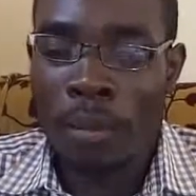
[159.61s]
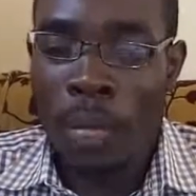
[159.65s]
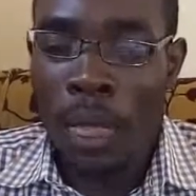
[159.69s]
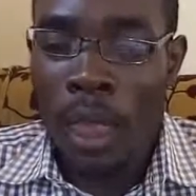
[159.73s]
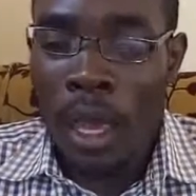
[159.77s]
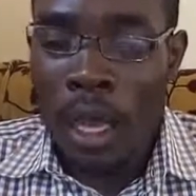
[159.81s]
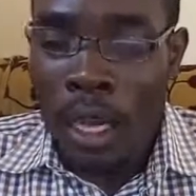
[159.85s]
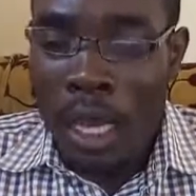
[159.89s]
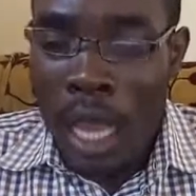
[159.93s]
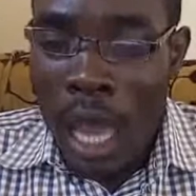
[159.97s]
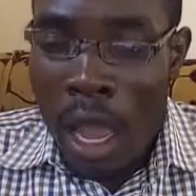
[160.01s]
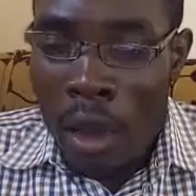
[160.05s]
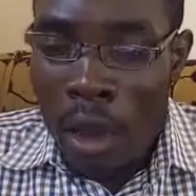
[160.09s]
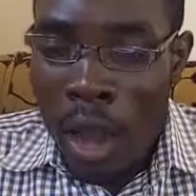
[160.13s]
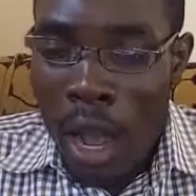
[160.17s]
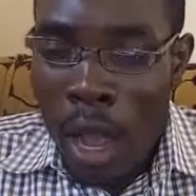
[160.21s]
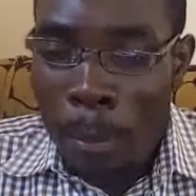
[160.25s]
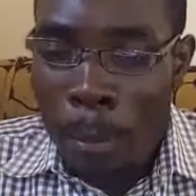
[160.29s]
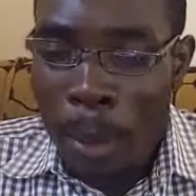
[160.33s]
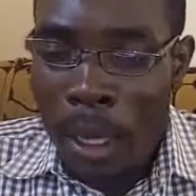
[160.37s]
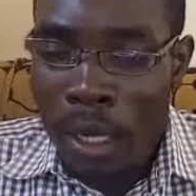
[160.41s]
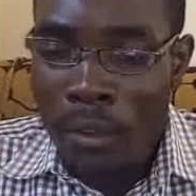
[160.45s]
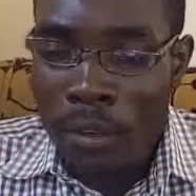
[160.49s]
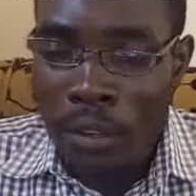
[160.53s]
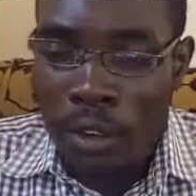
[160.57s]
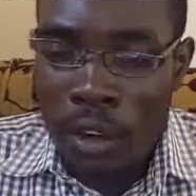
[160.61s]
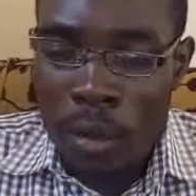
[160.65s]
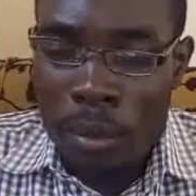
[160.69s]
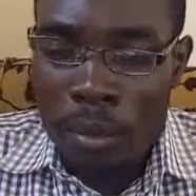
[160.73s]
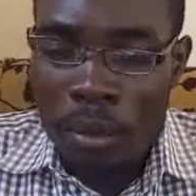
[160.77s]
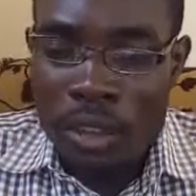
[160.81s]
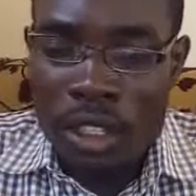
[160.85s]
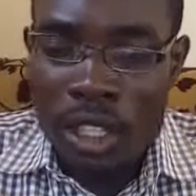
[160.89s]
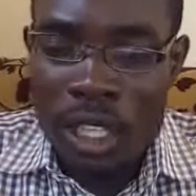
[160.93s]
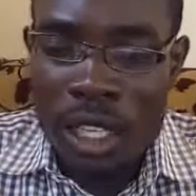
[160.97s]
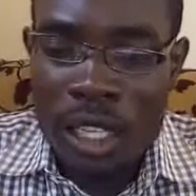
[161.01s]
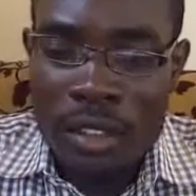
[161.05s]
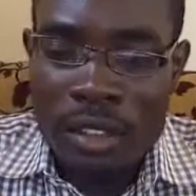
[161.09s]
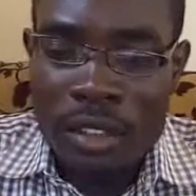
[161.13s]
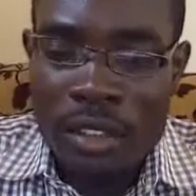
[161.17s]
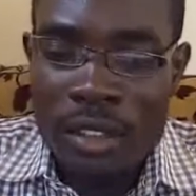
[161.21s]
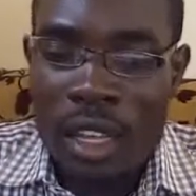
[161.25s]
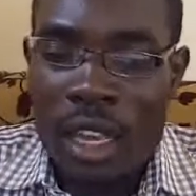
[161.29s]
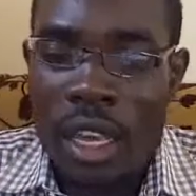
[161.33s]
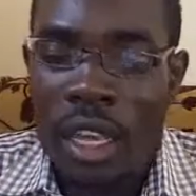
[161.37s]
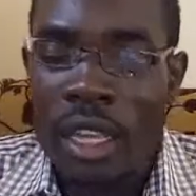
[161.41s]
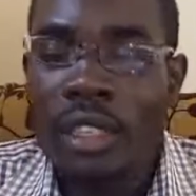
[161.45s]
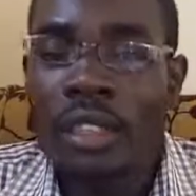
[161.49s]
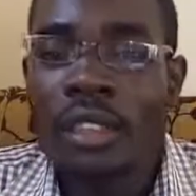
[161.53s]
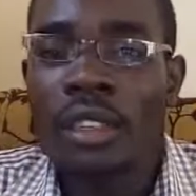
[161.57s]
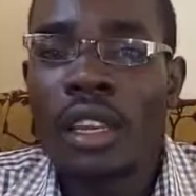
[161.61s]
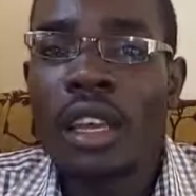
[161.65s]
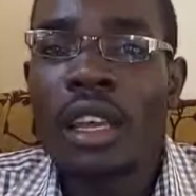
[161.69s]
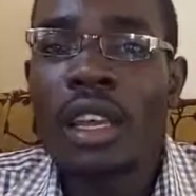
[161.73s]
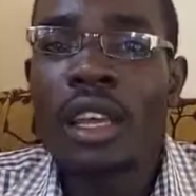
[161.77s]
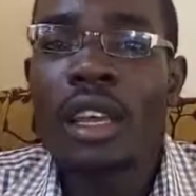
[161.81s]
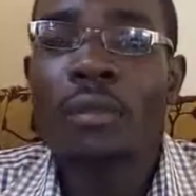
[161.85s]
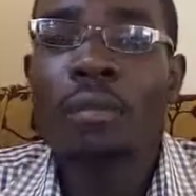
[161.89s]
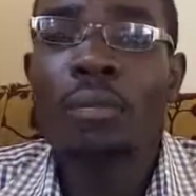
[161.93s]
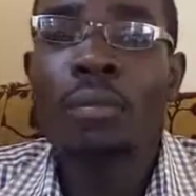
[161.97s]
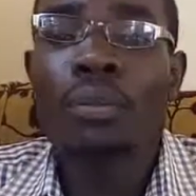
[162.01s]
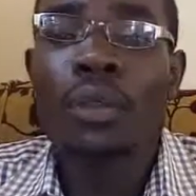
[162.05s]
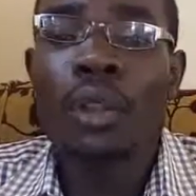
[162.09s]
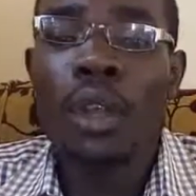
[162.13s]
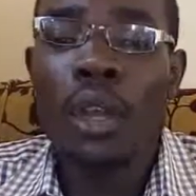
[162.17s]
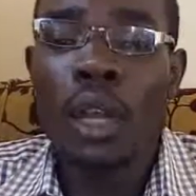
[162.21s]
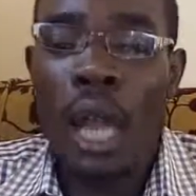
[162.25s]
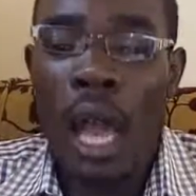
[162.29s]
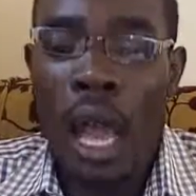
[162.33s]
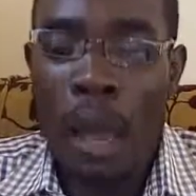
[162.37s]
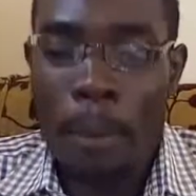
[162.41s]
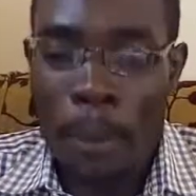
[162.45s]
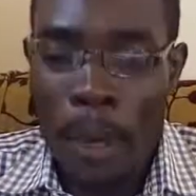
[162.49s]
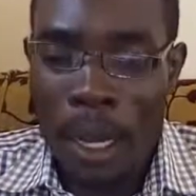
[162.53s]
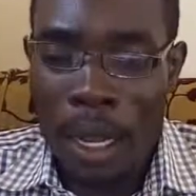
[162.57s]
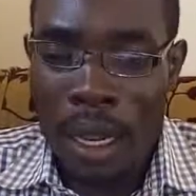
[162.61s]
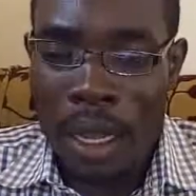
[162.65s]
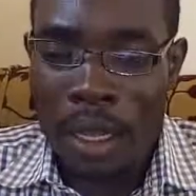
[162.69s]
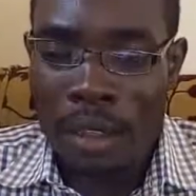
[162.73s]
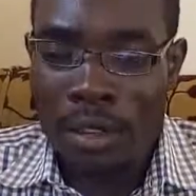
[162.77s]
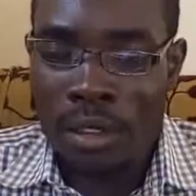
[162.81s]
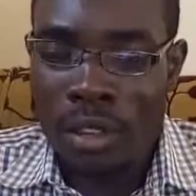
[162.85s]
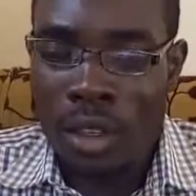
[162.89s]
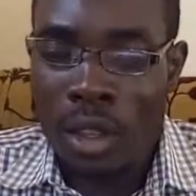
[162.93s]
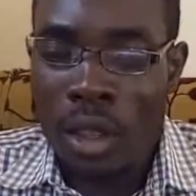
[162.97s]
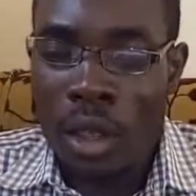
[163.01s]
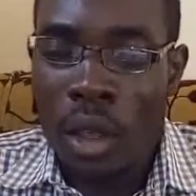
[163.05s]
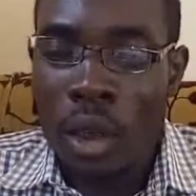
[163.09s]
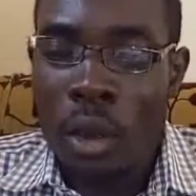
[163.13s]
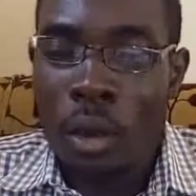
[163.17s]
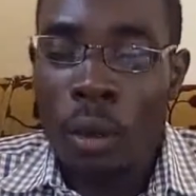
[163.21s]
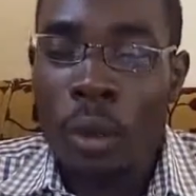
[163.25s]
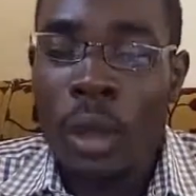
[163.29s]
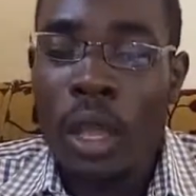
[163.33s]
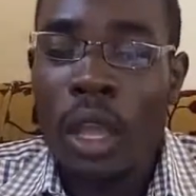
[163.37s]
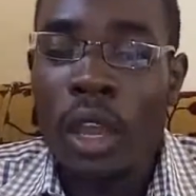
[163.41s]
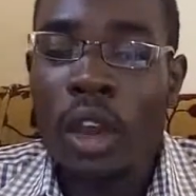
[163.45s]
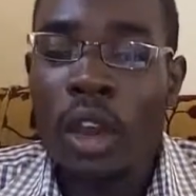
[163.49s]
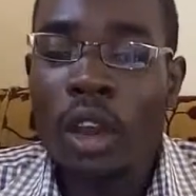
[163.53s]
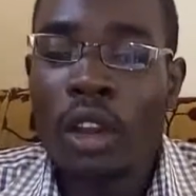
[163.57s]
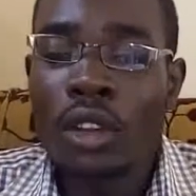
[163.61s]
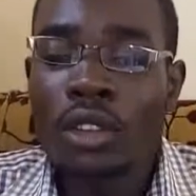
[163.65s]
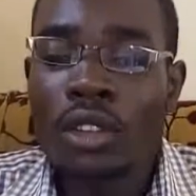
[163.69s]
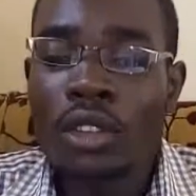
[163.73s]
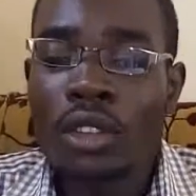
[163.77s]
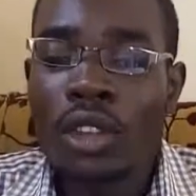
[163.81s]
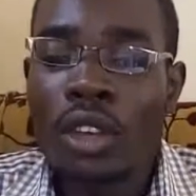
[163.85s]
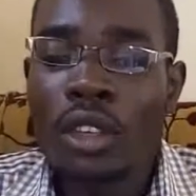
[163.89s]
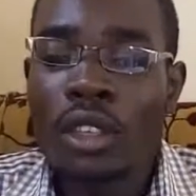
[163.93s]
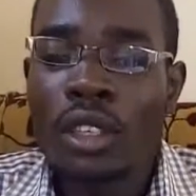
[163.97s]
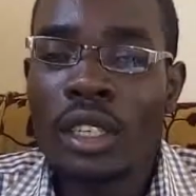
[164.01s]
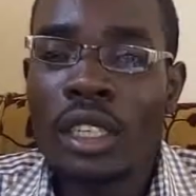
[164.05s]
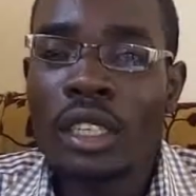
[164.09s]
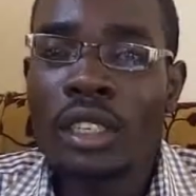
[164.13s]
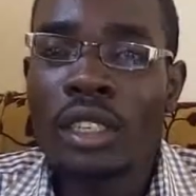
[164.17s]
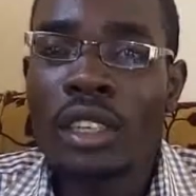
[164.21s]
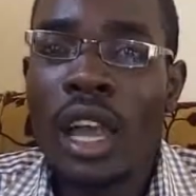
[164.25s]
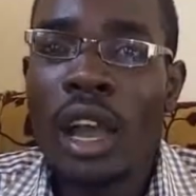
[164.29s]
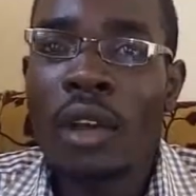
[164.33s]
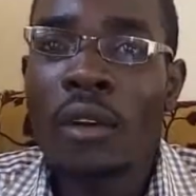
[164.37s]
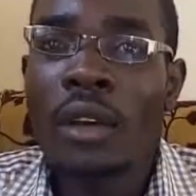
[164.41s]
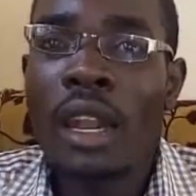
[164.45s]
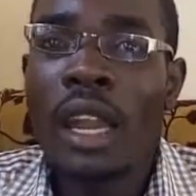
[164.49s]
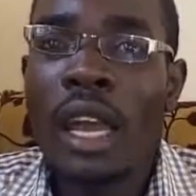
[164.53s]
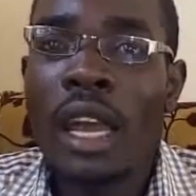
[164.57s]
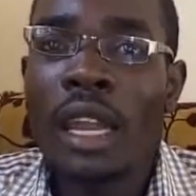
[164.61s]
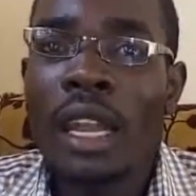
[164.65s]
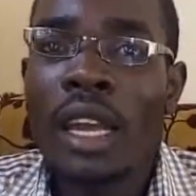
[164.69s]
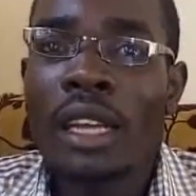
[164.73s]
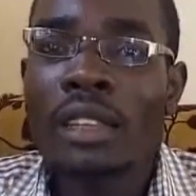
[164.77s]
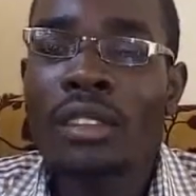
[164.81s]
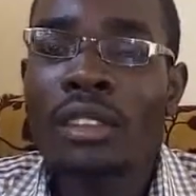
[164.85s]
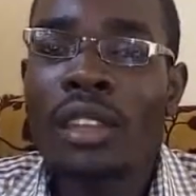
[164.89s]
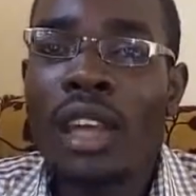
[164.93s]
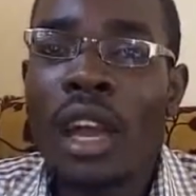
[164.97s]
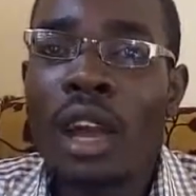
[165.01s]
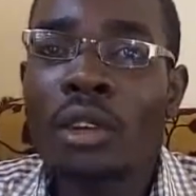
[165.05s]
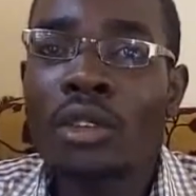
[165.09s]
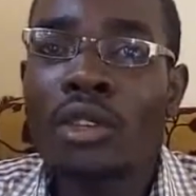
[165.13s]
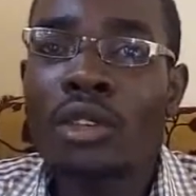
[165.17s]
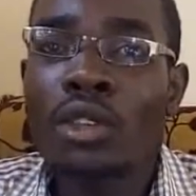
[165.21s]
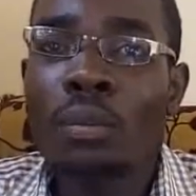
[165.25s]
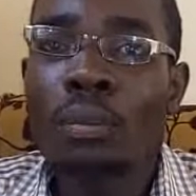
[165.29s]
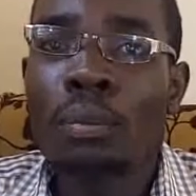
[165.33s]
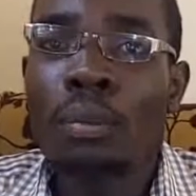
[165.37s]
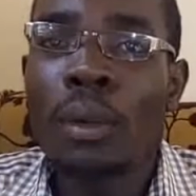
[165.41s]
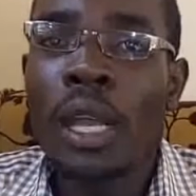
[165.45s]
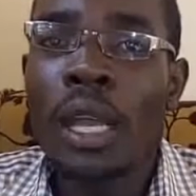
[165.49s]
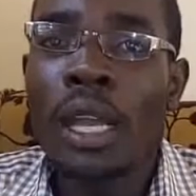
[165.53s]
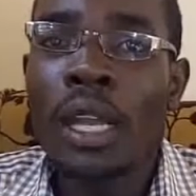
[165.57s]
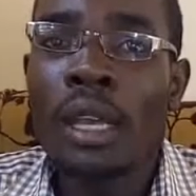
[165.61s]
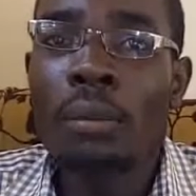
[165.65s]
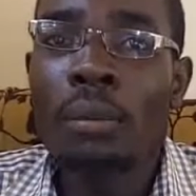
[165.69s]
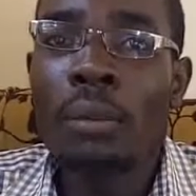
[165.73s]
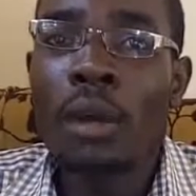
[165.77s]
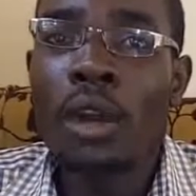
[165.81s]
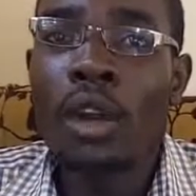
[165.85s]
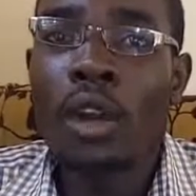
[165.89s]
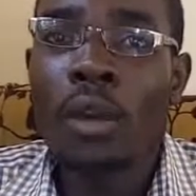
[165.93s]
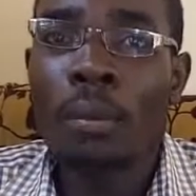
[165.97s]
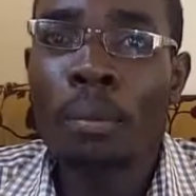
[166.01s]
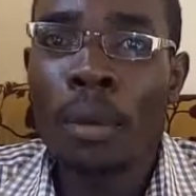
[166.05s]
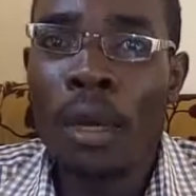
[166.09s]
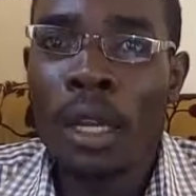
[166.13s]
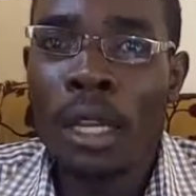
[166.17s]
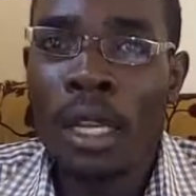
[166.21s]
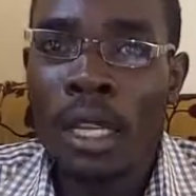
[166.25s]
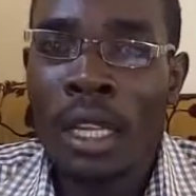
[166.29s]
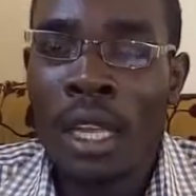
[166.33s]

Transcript: Now, apart from chess and abacus, we also teach our learners how to play Monopoly.